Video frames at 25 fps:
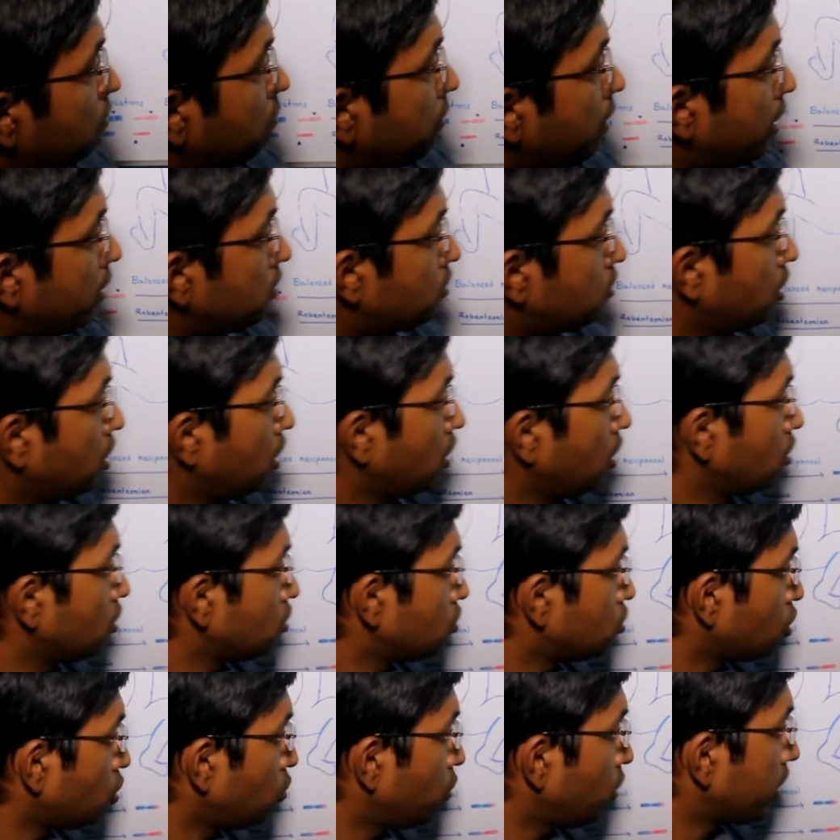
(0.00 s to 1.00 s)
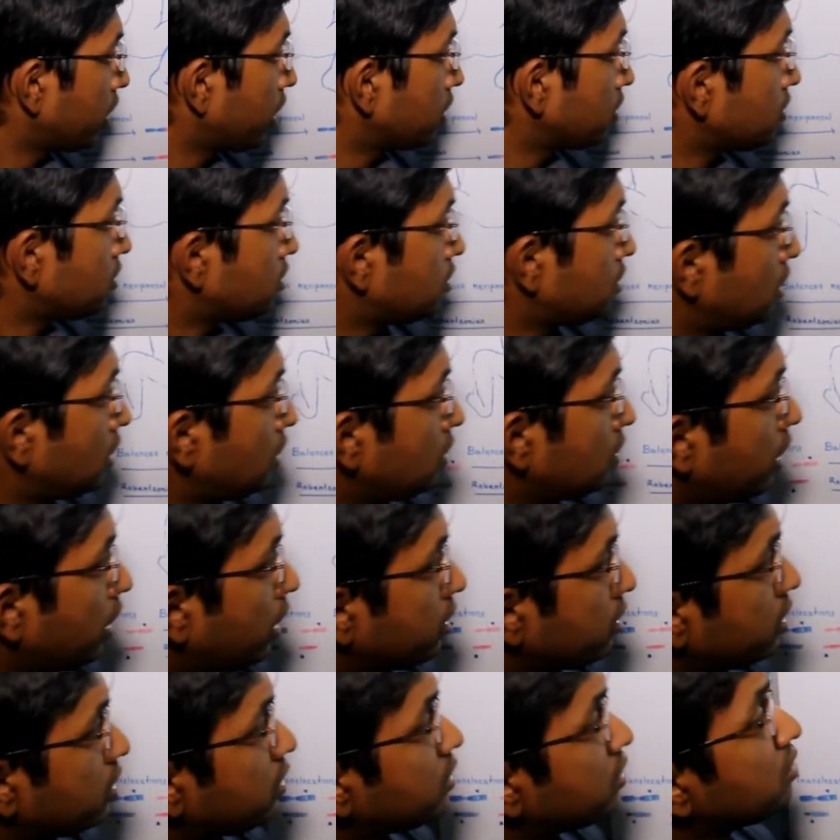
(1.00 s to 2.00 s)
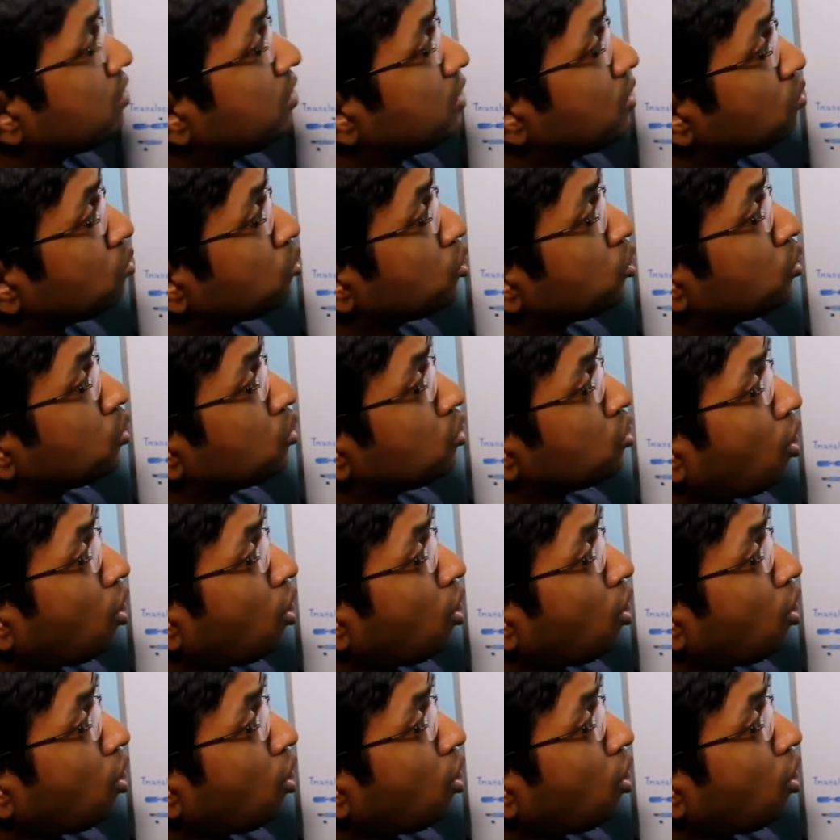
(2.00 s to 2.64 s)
image, so we can see that due to